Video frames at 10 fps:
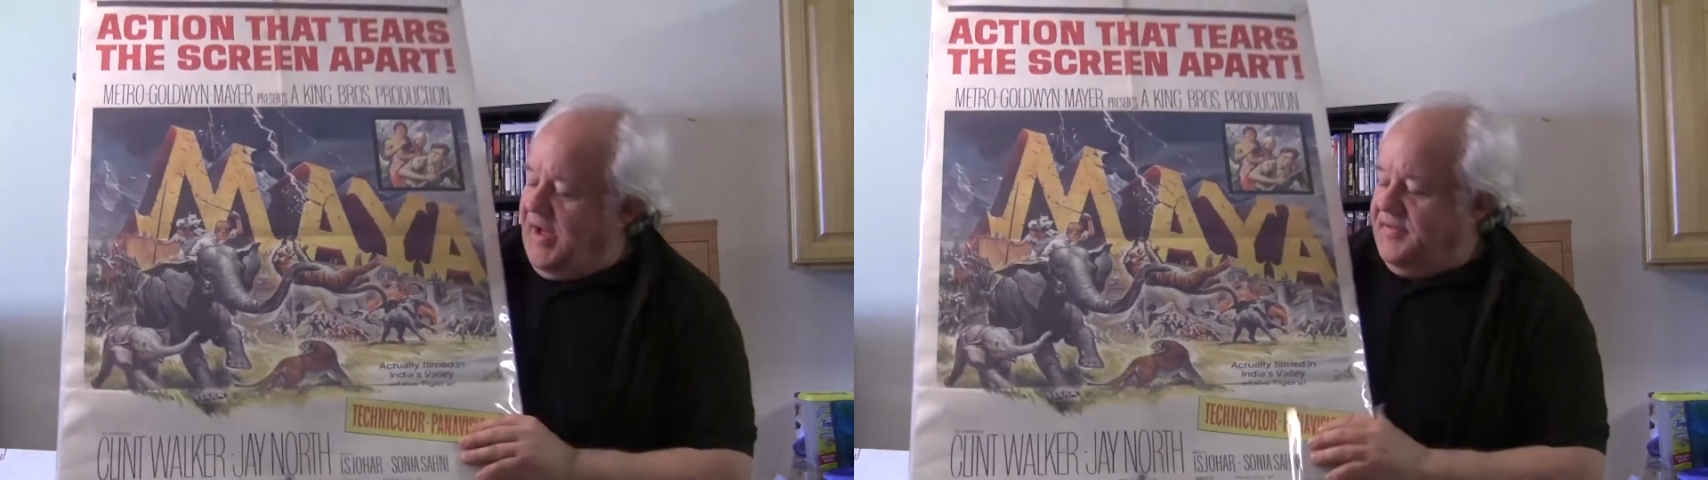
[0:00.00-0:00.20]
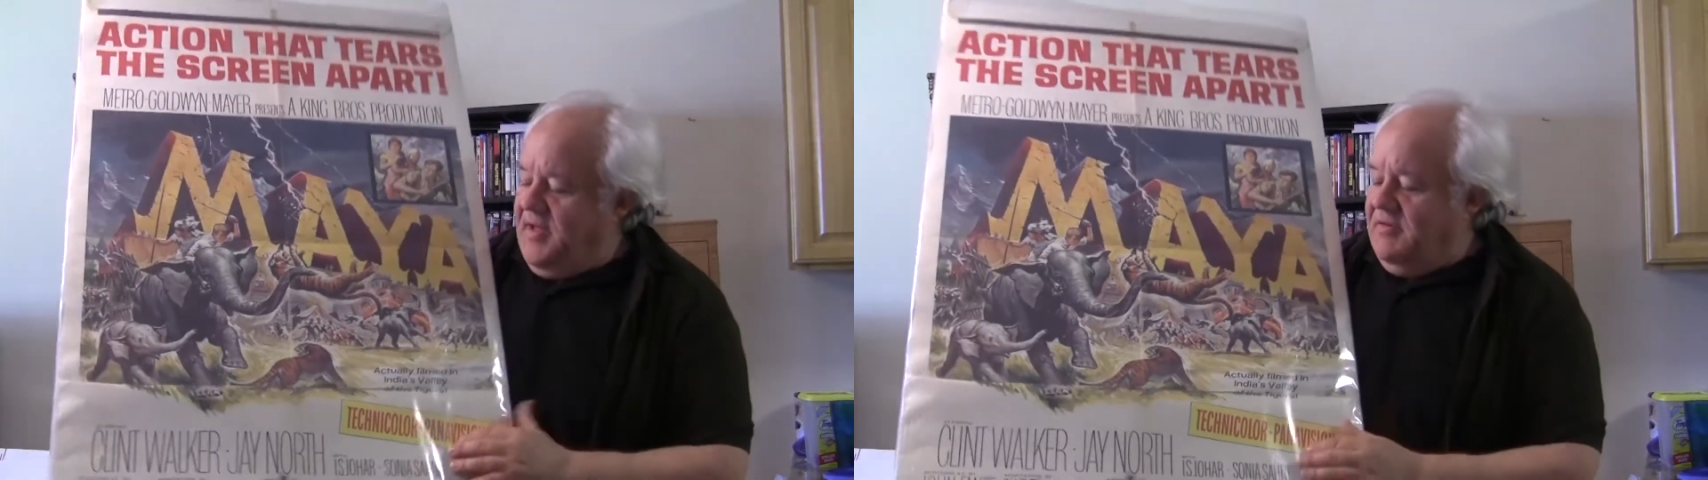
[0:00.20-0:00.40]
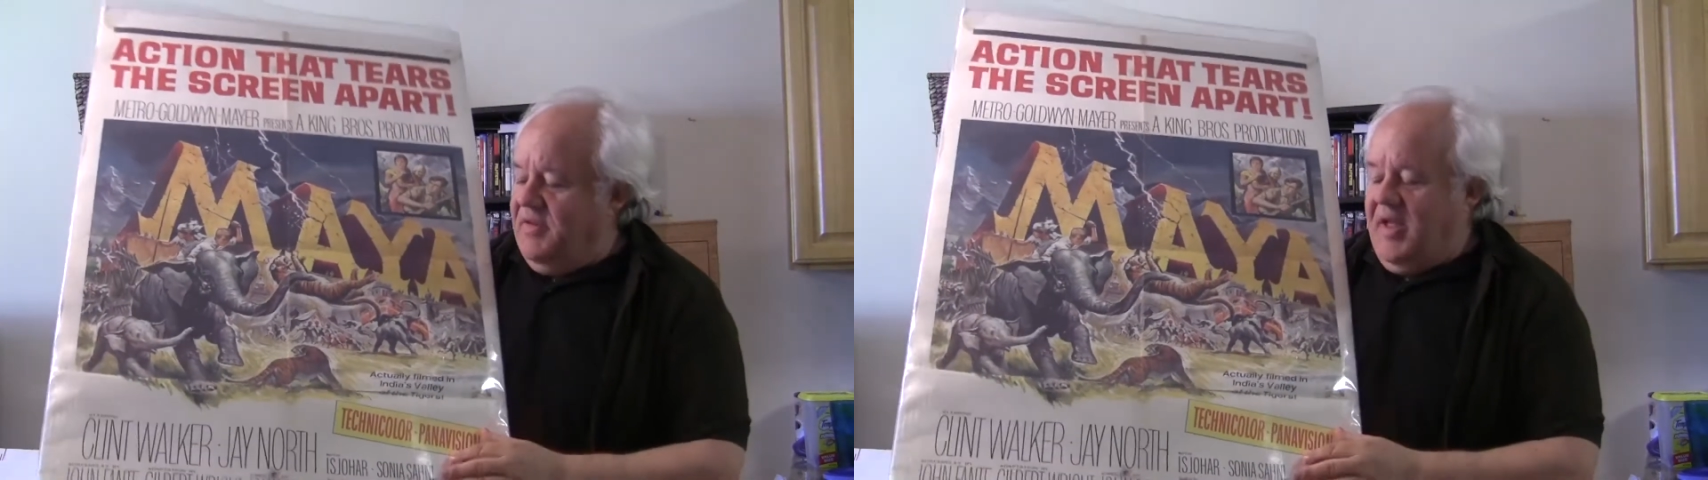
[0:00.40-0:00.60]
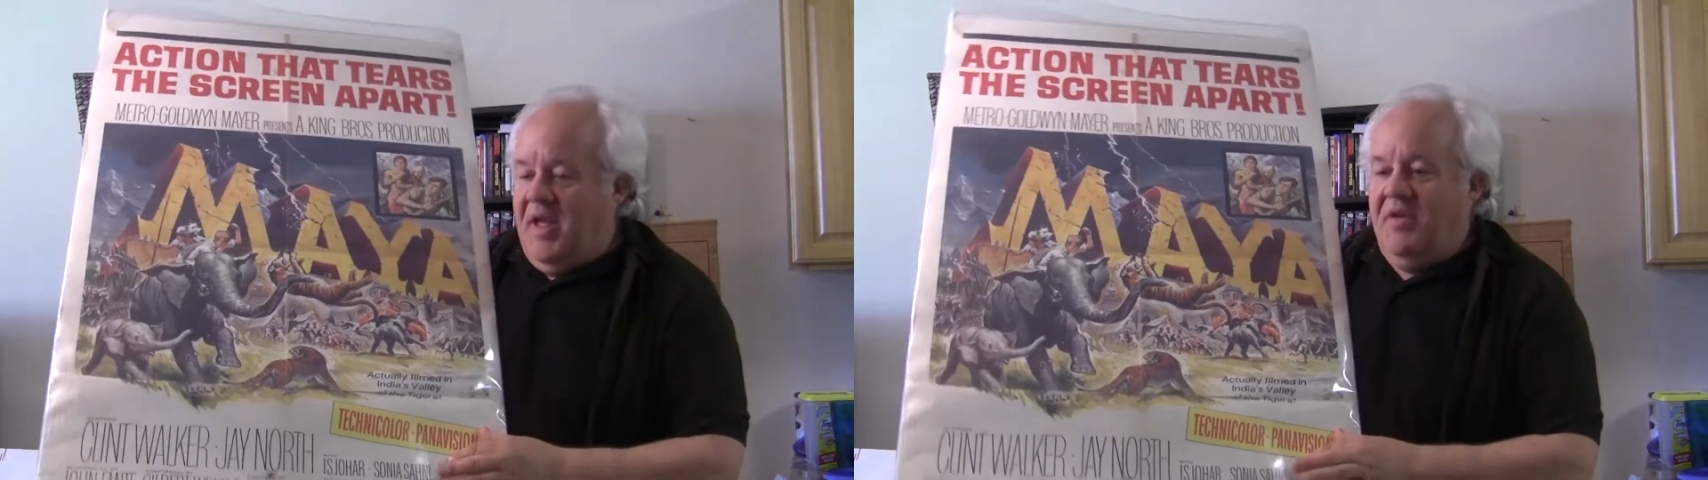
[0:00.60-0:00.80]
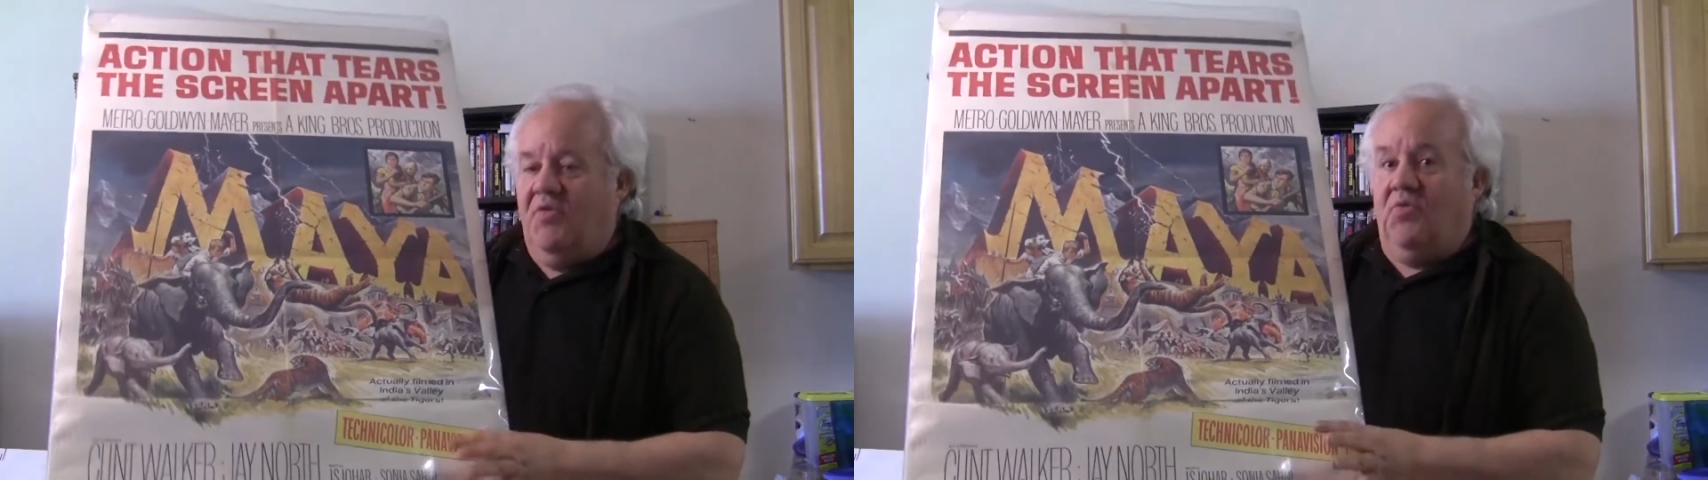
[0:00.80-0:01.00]
It's not really
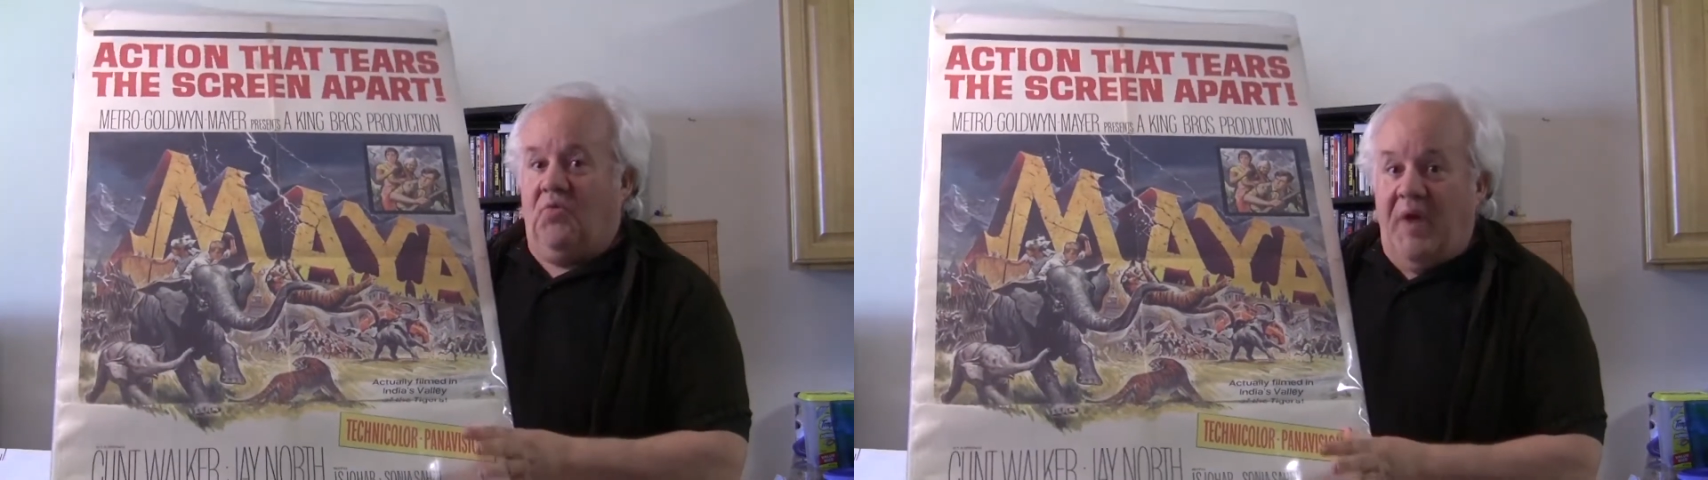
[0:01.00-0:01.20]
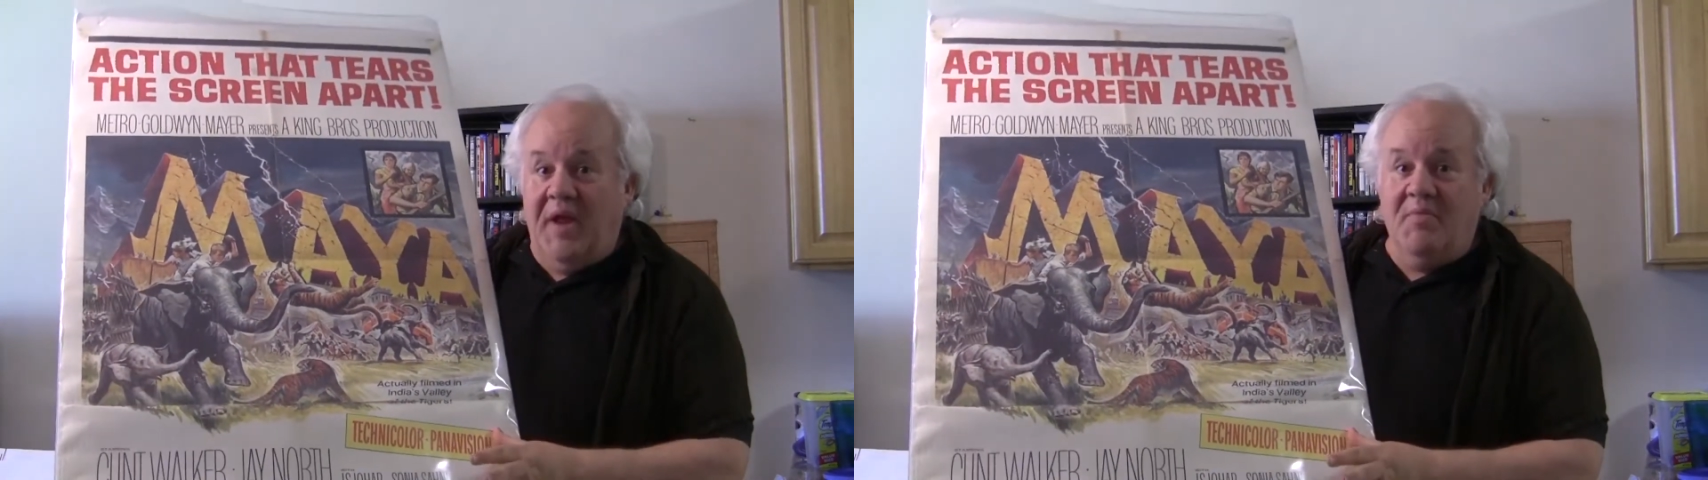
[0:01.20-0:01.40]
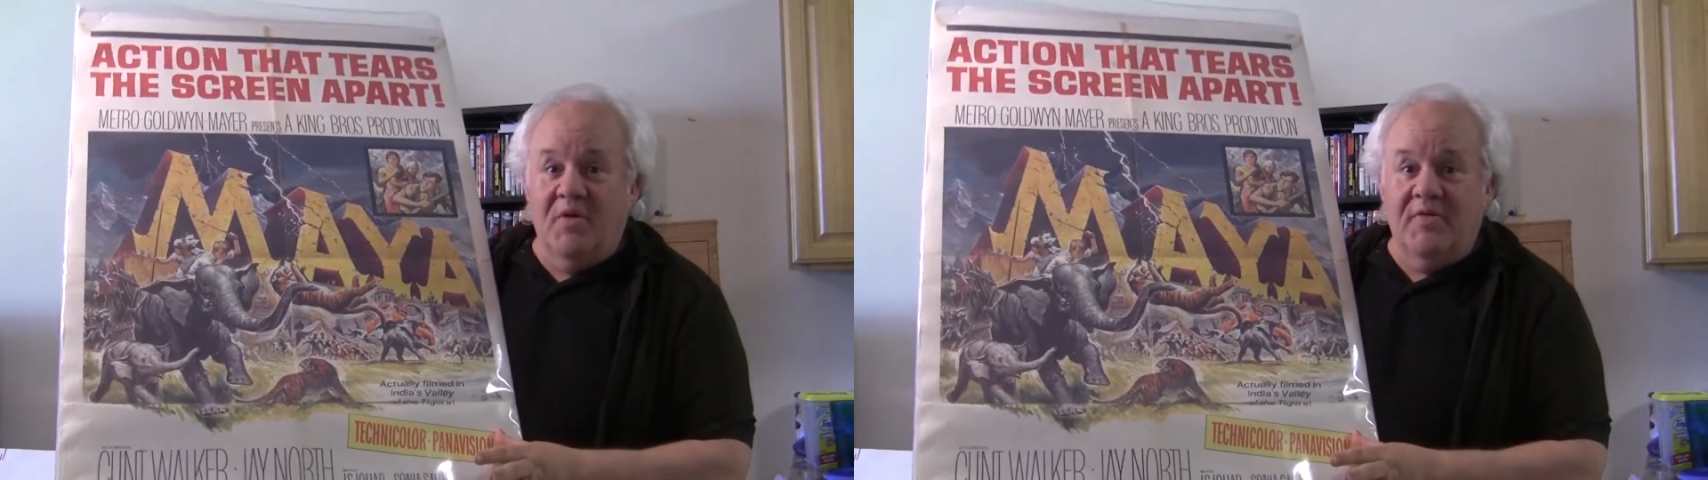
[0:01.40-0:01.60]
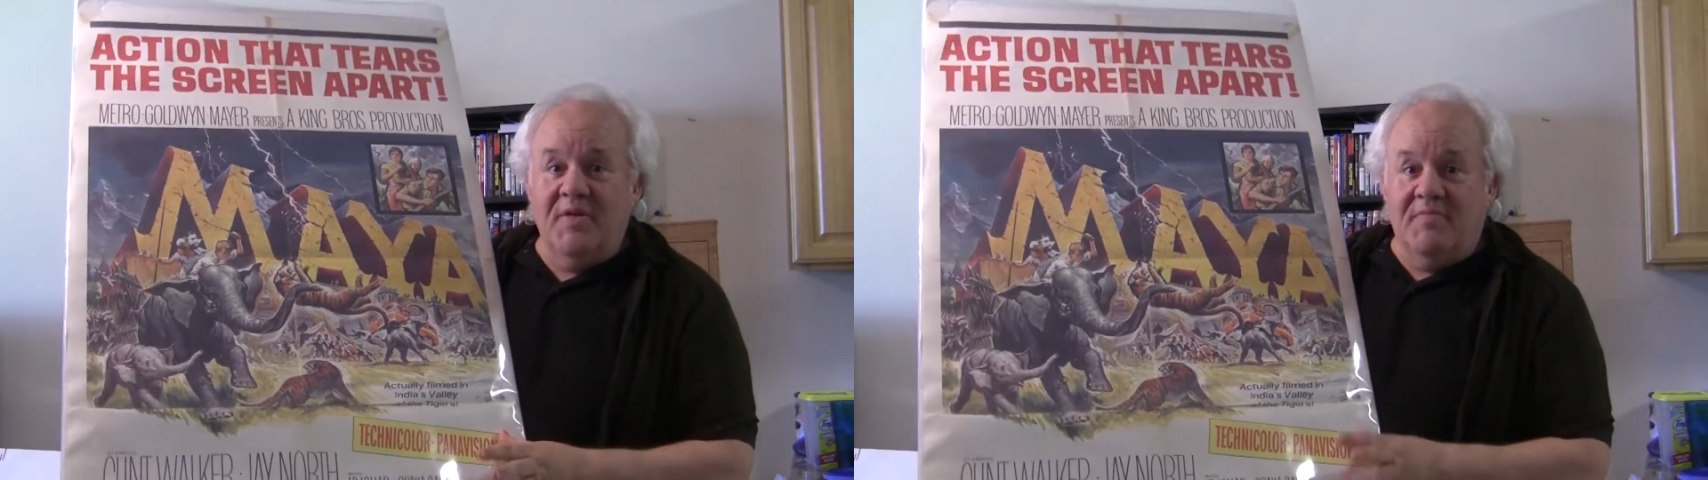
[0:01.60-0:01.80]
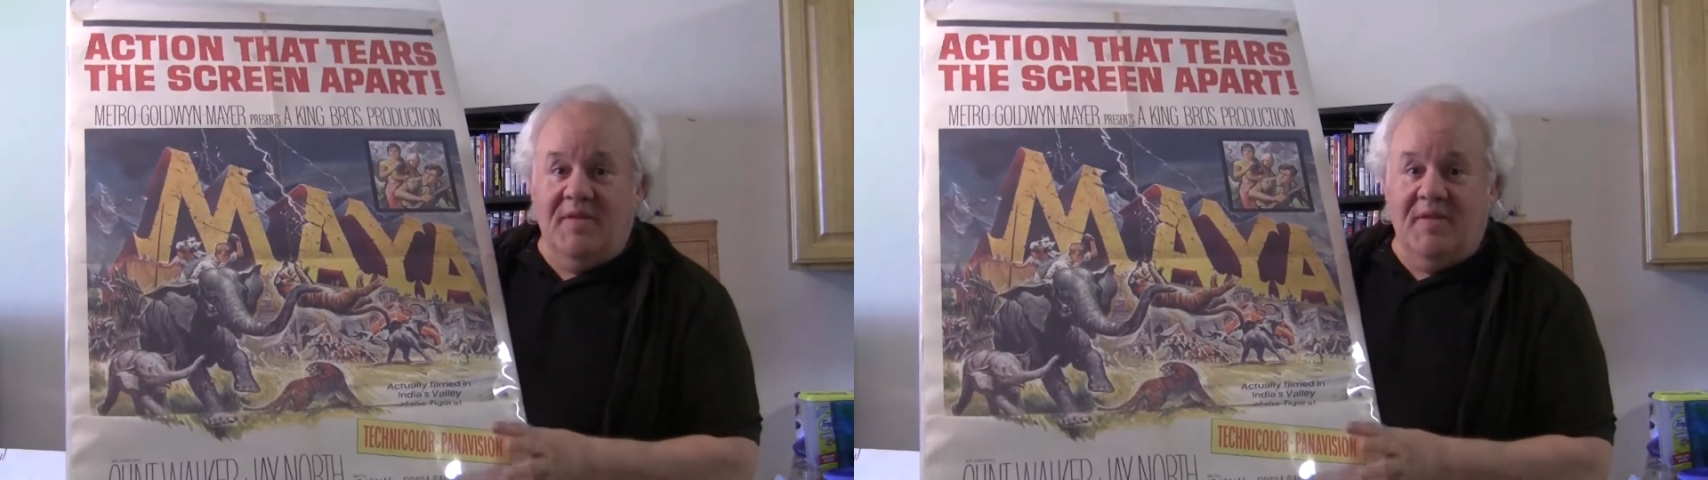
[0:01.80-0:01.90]
a great movie.